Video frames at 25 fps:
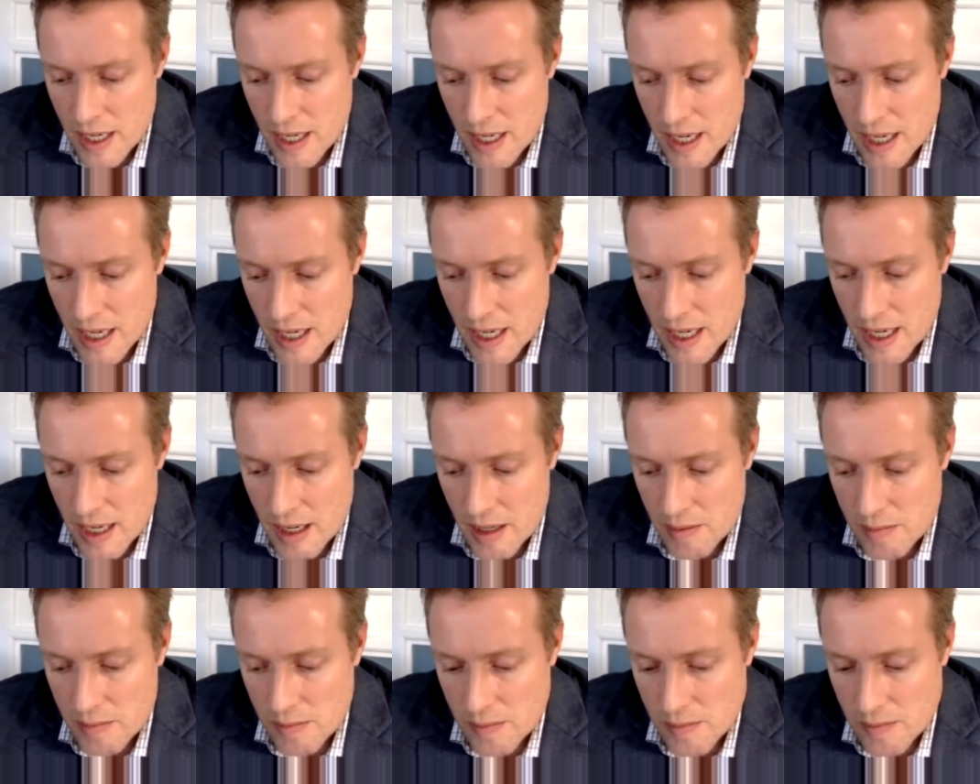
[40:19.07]

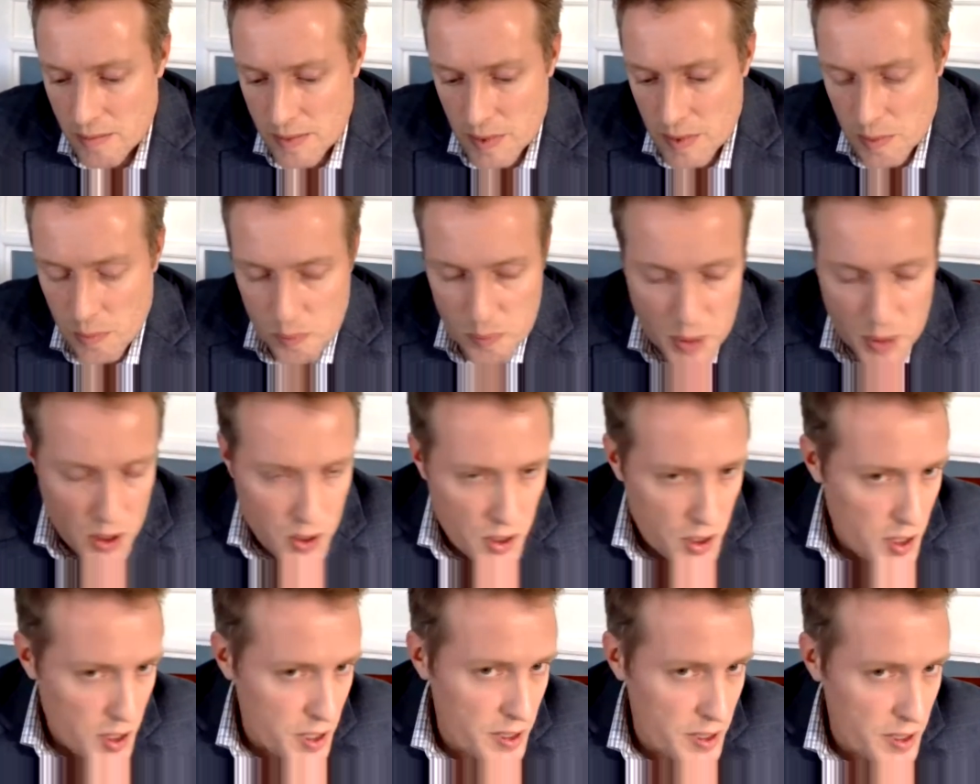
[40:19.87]
um,
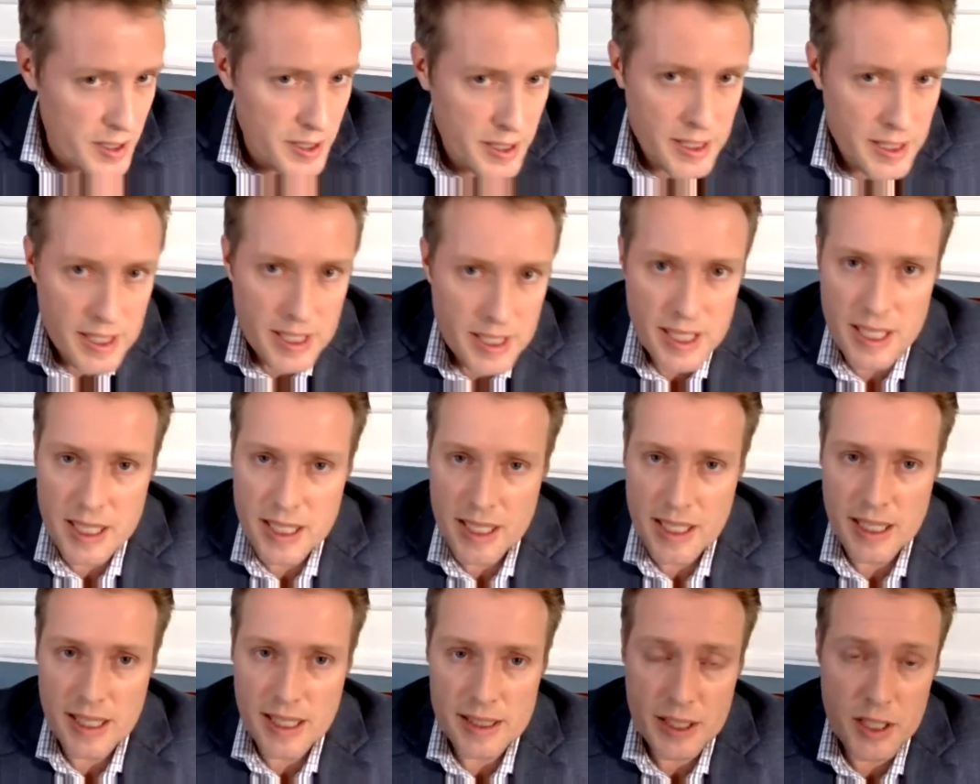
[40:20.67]
burn
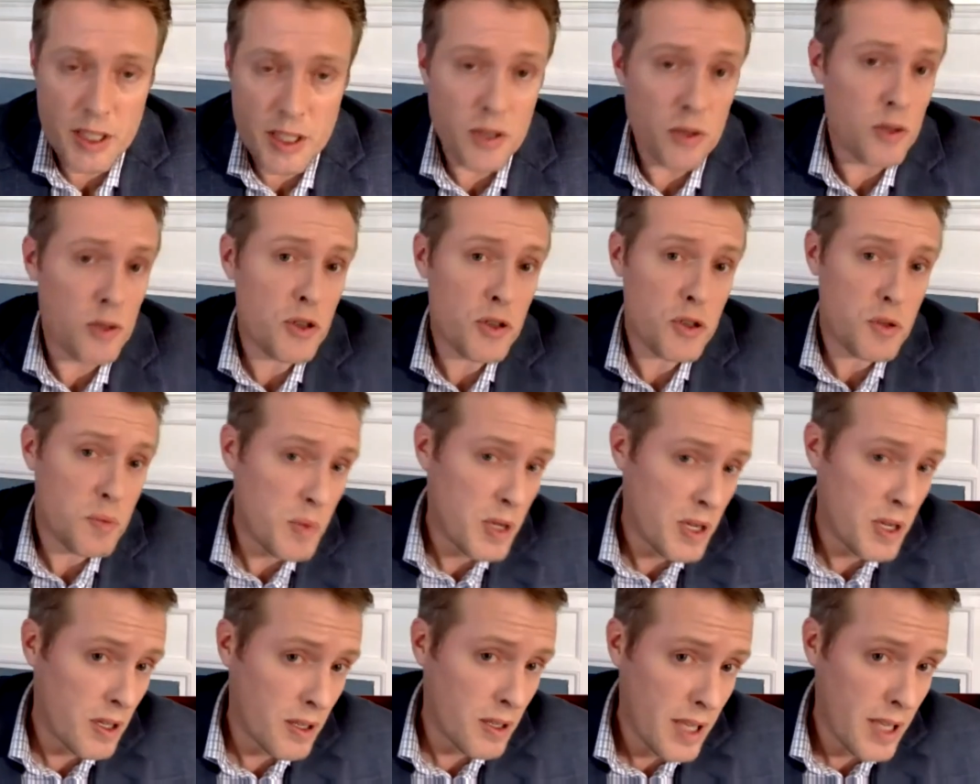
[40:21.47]
uh, Keeler's
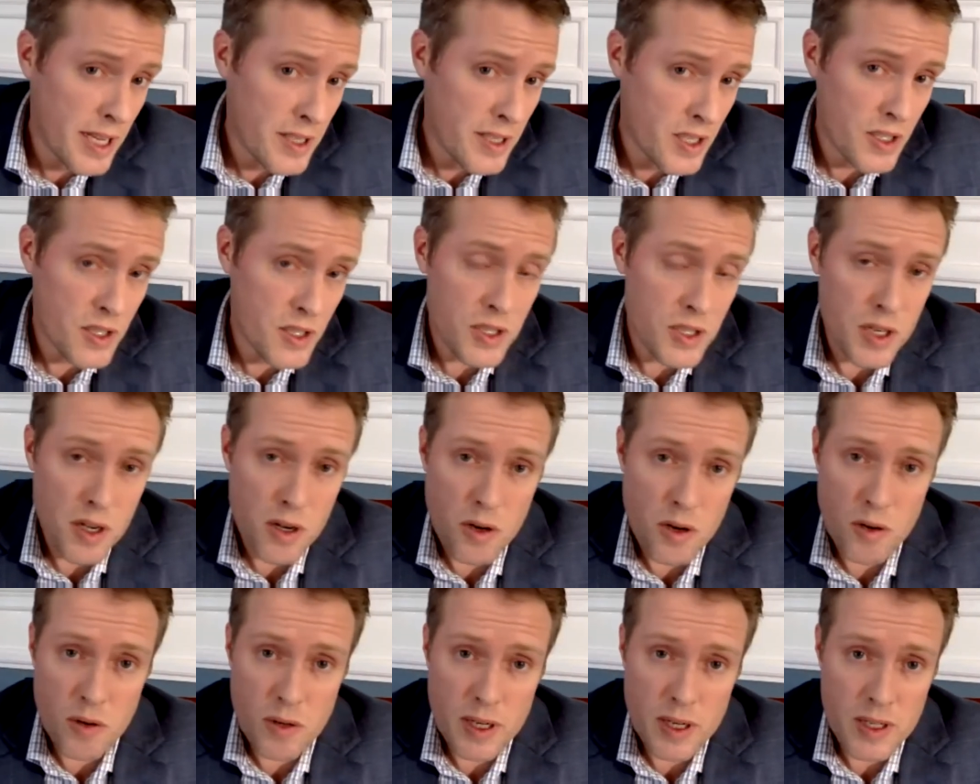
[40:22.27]
Mill, as it's
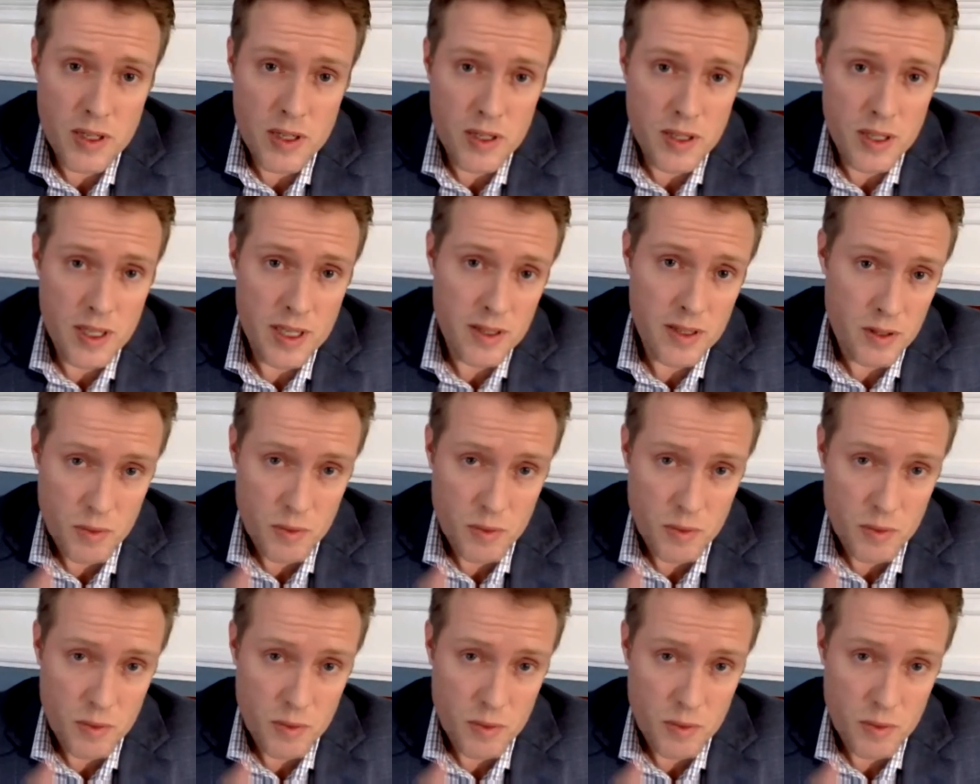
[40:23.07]
known, as the,